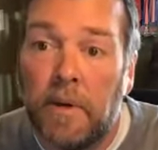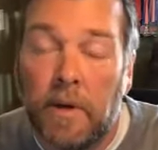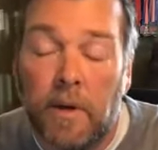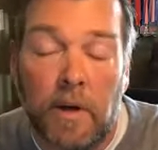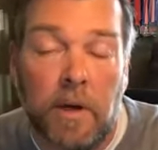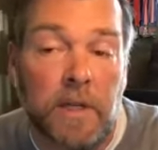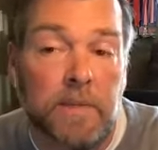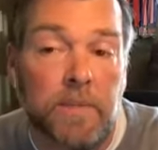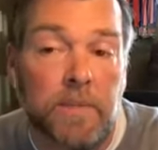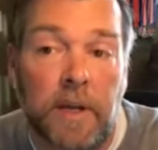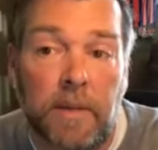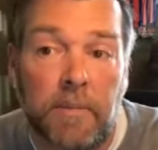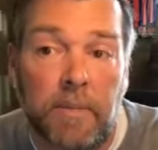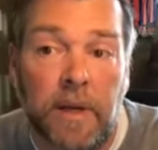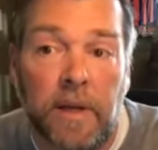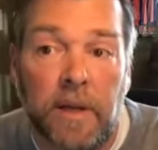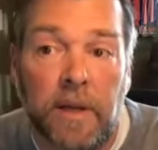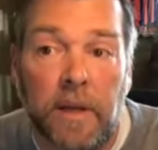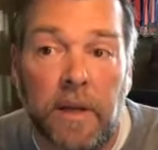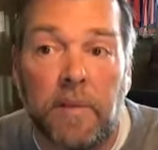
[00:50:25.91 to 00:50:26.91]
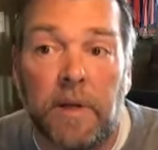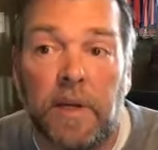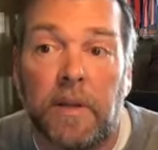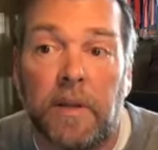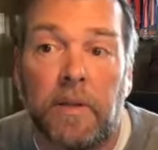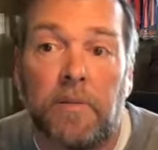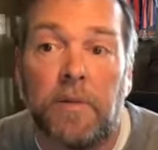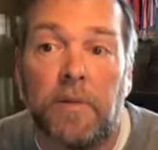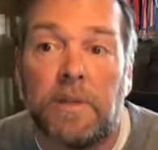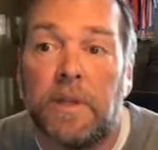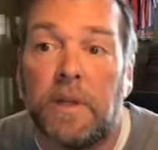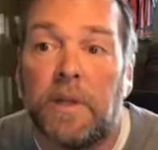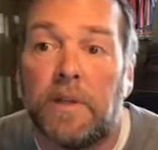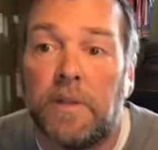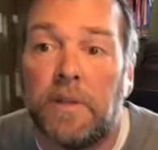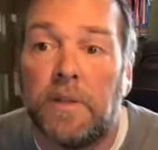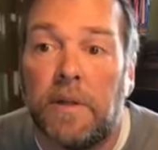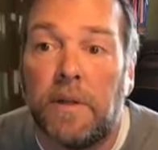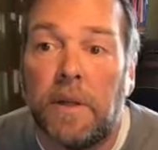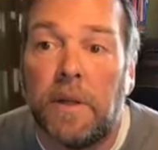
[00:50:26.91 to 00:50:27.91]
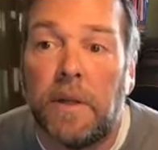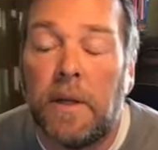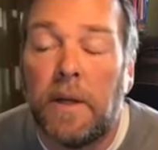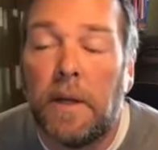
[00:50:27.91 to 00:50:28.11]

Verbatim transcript: caused by the pandemic and the recession.